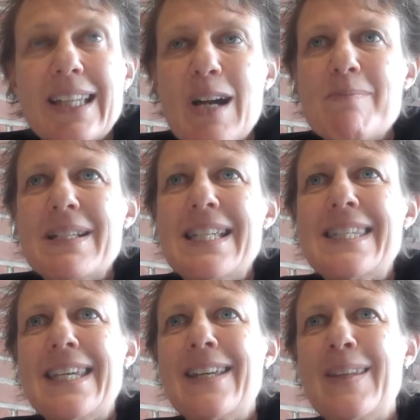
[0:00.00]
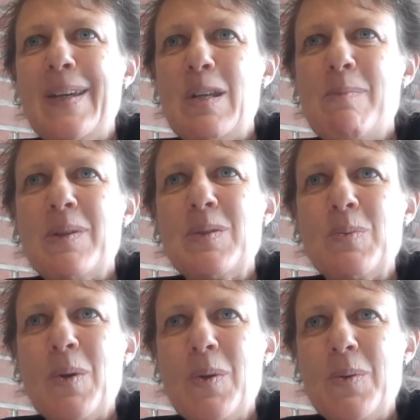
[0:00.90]
company's saying they're going to build a
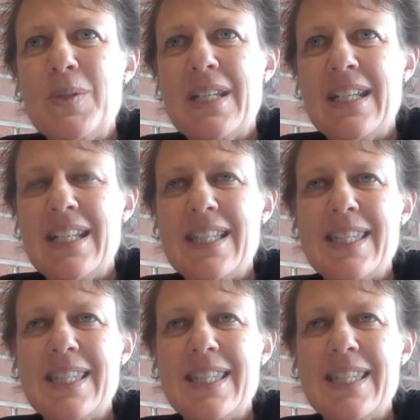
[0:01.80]
road, and